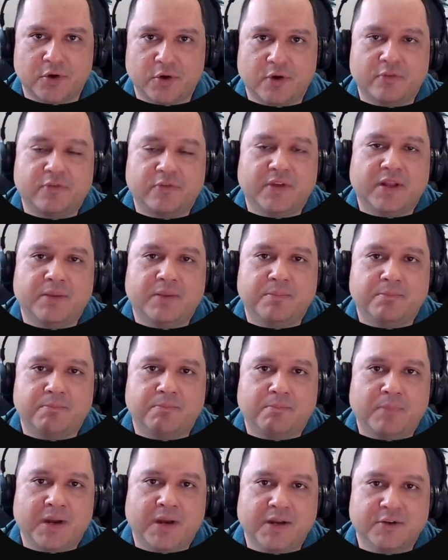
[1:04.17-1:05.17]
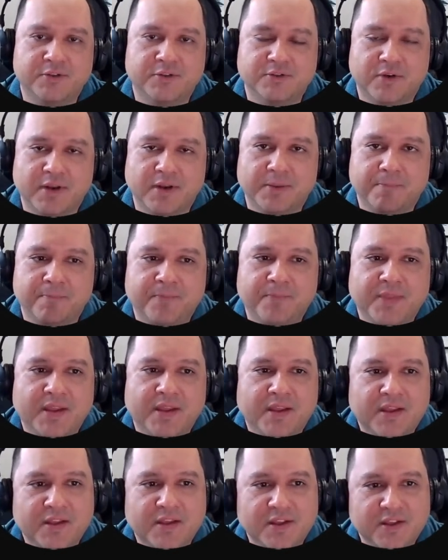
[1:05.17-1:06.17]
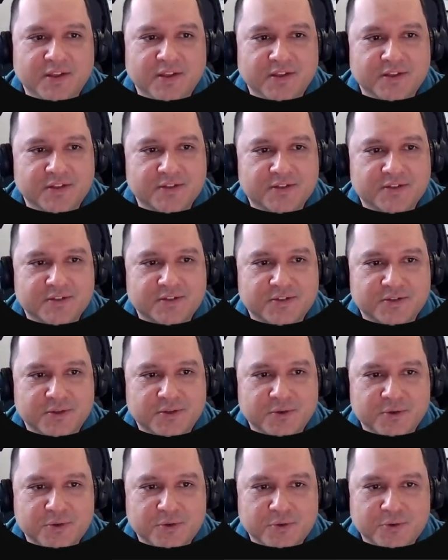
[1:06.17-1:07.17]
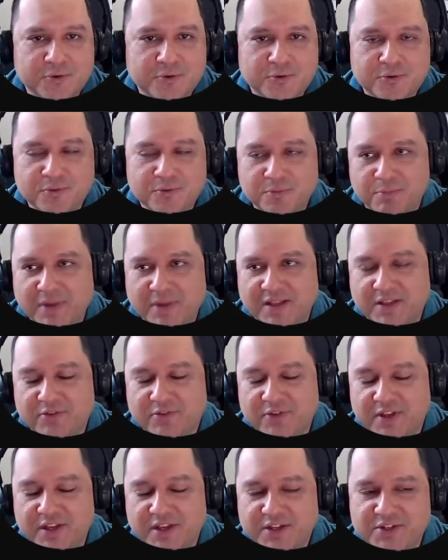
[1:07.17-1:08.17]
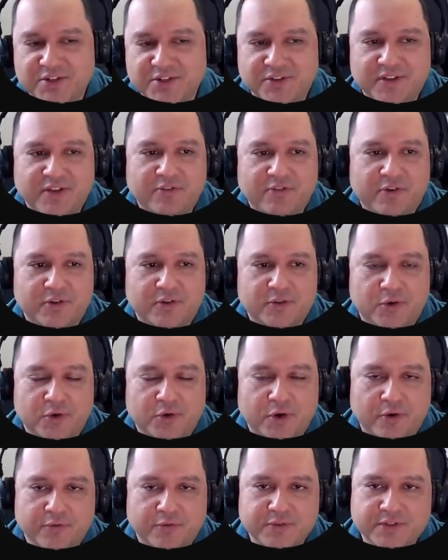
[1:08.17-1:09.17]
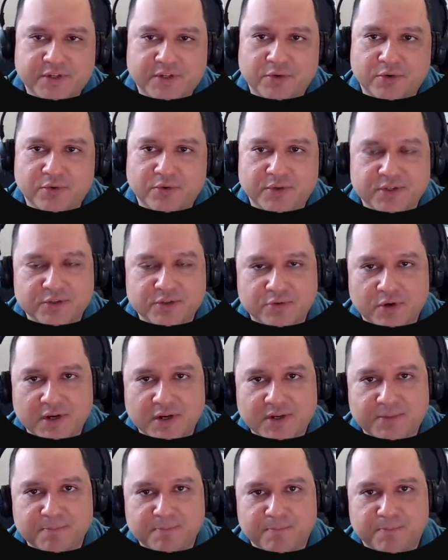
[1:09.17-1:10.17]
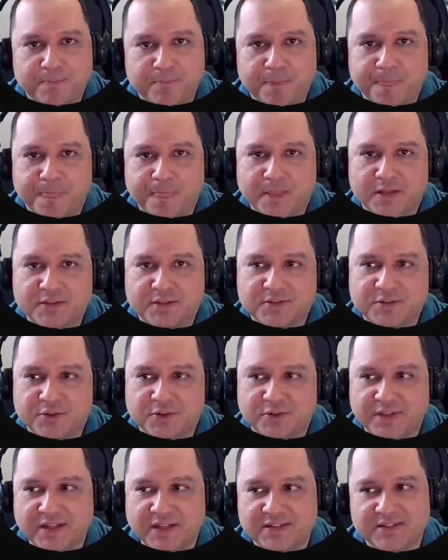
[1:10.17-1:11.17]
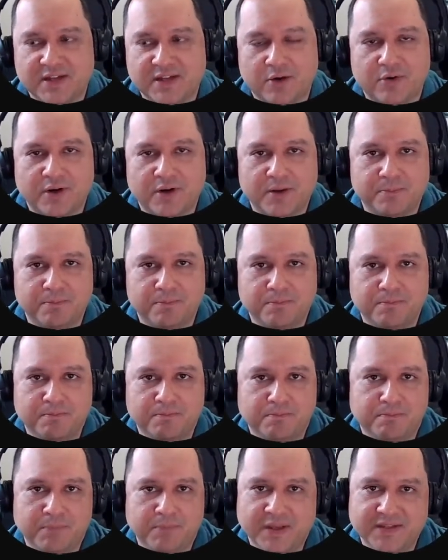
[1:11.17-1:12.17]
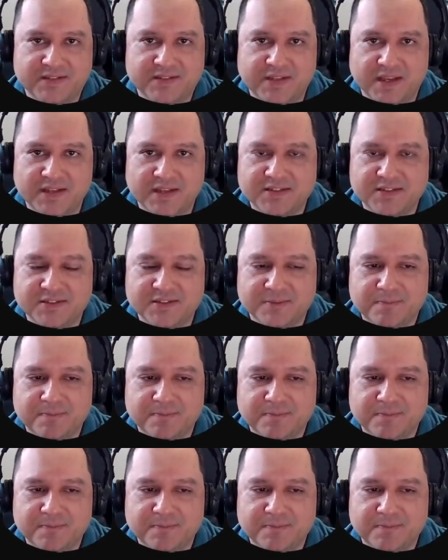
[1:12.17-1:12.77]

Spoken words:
of n minus 1. So by definition, the factorial of 0 is 1. So that's our base case.